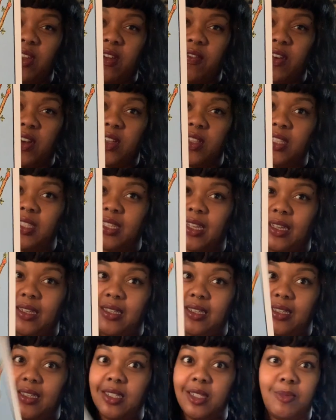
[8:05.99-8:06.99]
have all these
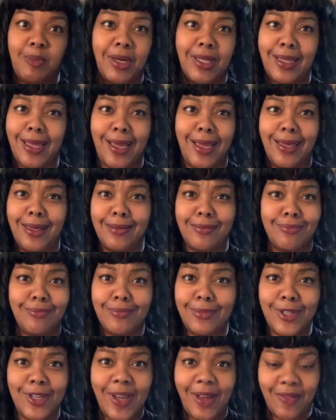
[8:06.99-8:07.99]
ideas, but, like,
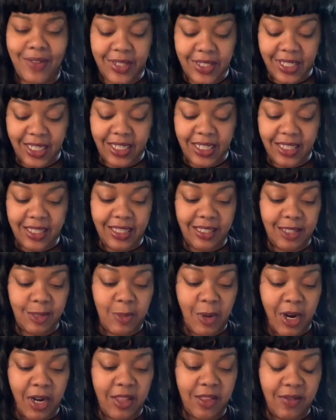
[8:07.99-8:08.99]
you haven't done anything, it's
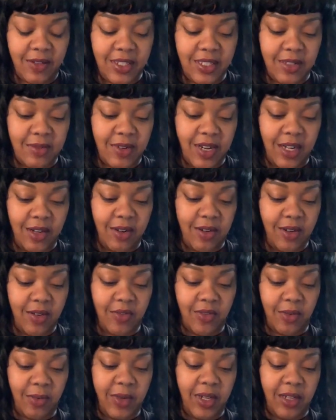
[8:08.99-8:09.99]
part of the reason why you're
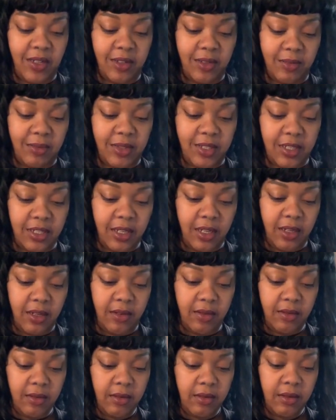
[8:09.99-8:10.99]
overwhelmed.
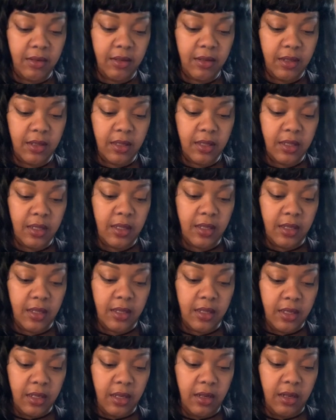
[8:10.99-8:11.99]
So,
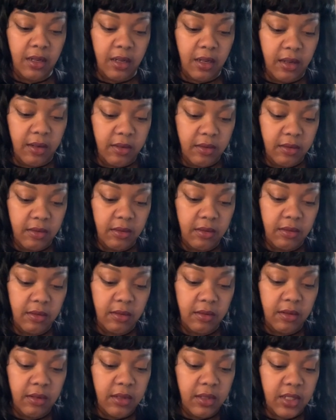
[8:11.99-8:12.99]
you know,
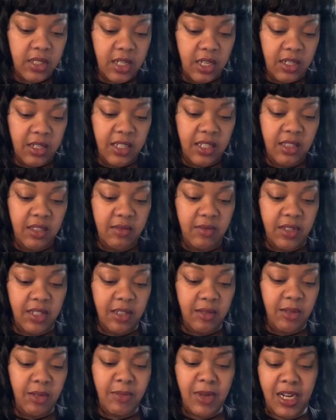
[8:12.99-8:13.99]
start dealing with
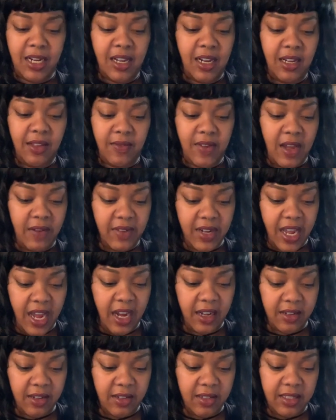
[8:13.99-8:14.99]
them. You might not even have to
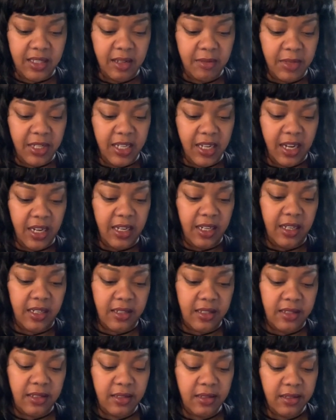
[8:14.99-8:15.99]
act on some of the
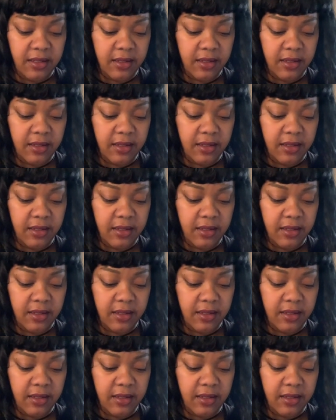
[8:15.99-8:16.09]
ideas.